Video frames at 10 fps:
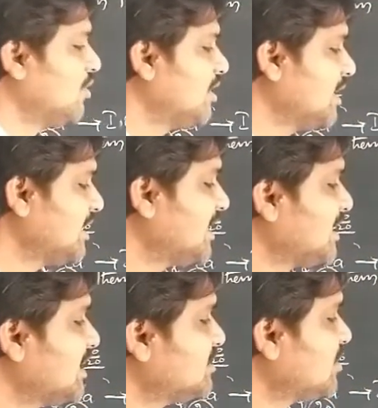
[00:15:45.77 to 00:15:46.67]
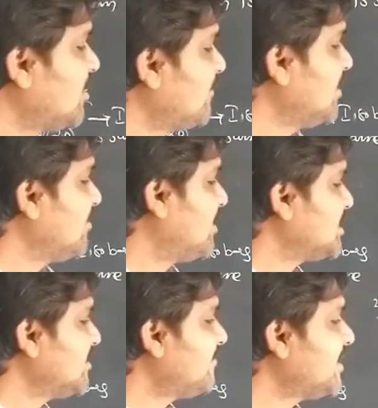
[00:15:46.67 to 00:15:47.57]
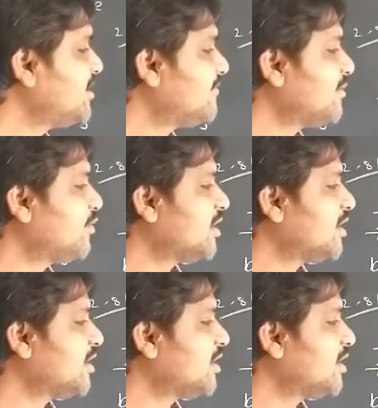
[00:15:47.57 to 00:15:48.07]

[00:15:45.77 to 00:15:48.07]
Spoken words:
in that case of, but different from one